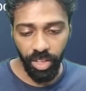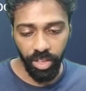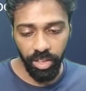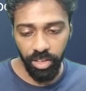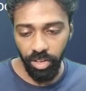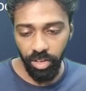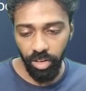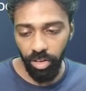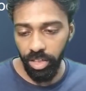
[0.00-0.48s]

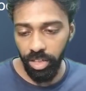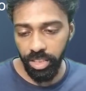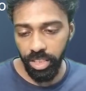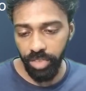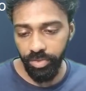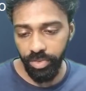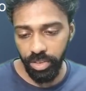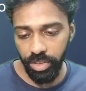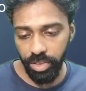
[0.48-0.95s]
all its
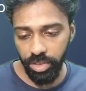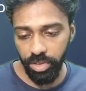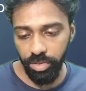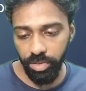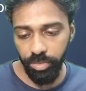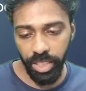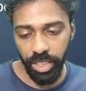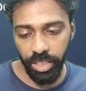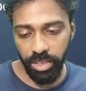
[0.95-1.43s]
efforts to
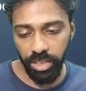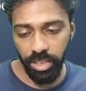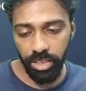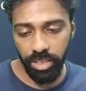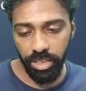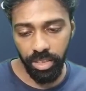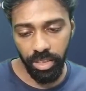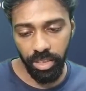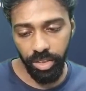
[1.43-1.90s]
make this
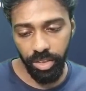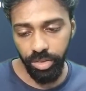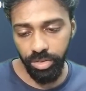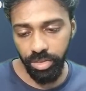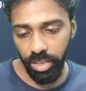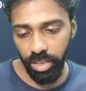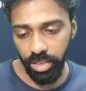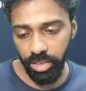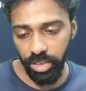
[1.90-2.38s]
a huge
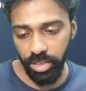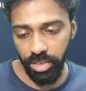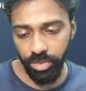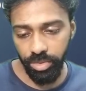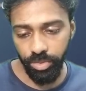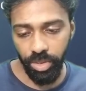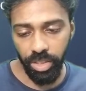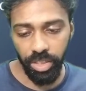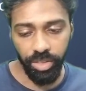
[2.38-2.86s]
success.
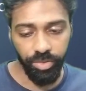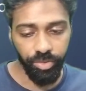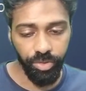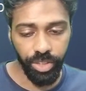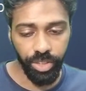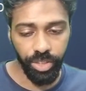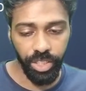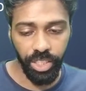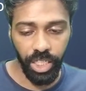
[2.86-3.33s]
World Food
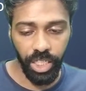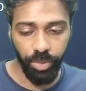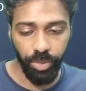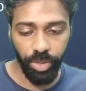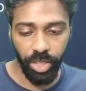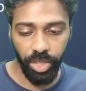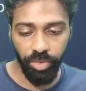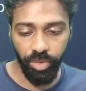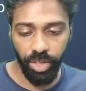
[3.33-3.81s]
India
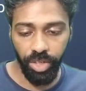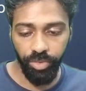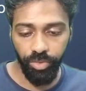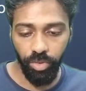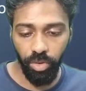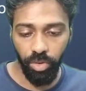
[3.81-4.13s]
2024.